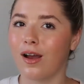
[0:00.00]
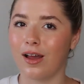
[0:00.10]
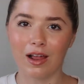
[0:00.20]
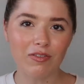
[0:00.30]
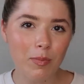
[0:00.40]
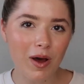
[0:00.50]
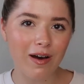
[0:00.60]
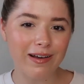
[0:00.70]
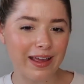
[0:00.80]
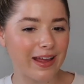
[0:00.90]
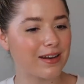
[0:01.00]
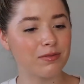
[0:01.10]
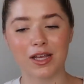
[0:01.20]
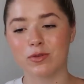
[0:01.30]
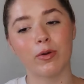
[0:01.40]
I love a bargain.
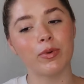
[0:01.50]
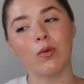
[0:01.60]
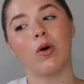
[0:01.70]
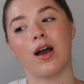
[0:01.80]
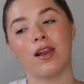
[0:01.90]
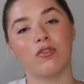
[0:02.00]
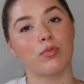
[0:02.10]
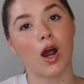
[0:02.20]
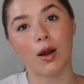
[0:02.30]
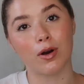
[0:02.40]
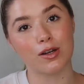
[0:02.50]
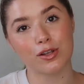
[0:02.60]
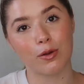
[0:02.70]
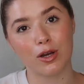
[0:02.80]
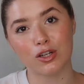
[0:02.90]
That's probably why I love Primark
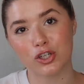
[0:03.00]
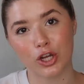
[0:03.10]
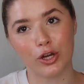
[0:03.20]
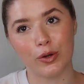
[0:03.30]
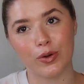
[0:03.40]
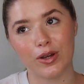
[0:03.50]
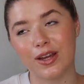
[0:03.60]
so much too.